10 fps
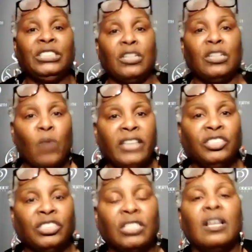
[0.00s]

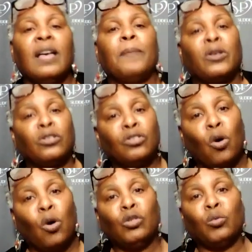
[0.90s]
generation, because
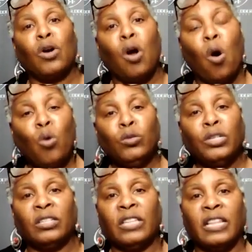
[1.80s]
those were
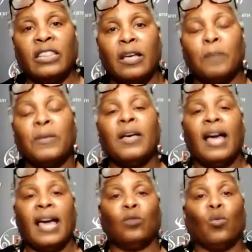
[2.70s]
older than them.
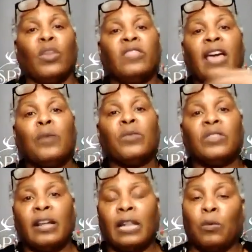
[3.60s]
And when they were
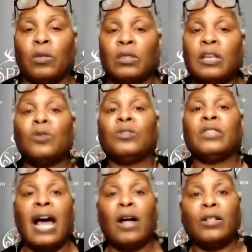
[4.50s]
there, they were little.
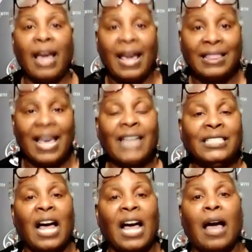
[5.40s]
Now at that
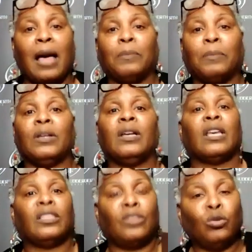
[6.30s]
time,
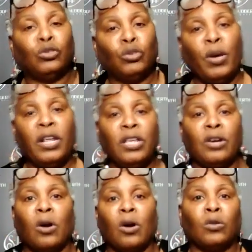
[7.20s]
those
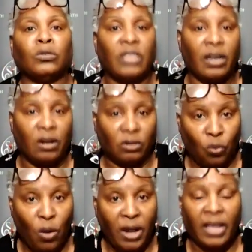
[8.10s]
20-year-olds, they're
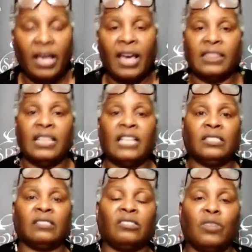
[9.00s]
20, and
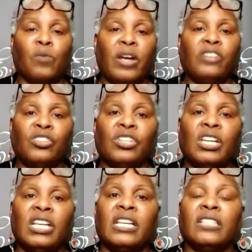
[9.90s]
this generation
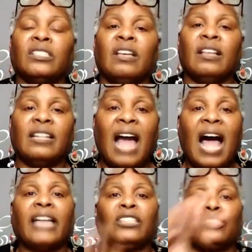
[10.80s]
is
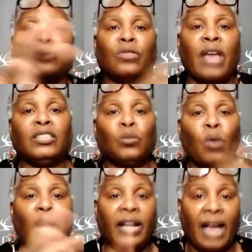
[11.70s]
9. So that's
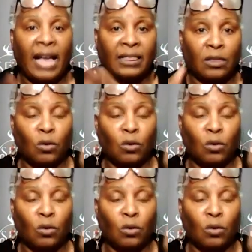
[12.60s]
why I got